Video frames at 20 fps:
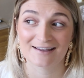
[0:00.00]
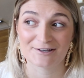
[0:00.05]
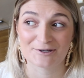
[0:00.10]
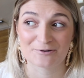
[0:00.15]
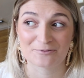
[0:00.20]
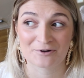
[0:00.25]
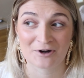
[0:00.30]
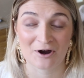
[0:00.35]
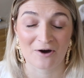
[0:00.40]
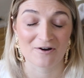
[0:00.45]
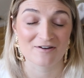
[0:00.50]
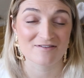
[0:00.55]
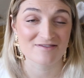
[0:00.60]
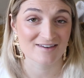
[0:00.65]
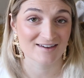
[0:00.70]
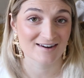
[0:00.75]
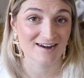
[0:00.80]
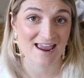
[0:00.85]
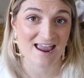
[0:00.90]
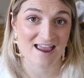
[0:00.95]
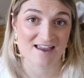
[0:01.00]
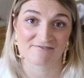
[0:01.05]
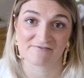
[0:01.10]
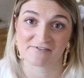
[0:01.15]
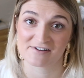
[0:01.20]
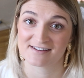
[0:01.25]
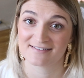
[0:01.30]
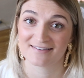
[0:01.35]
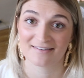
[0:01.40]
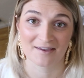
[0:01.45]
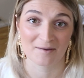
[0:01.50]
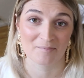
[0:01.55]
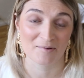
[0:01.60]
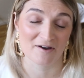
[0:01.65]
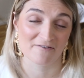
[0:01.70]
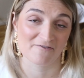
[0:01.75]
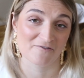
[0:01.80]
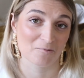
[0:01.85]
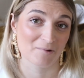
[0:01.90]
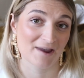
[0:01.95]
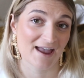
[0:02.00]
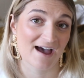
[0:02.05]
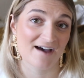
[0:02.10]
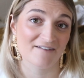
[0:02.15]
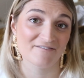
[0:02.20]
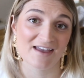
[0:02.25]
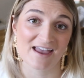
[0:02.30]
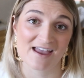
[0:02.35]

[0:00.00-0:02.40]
you'll know that every sleepover we have,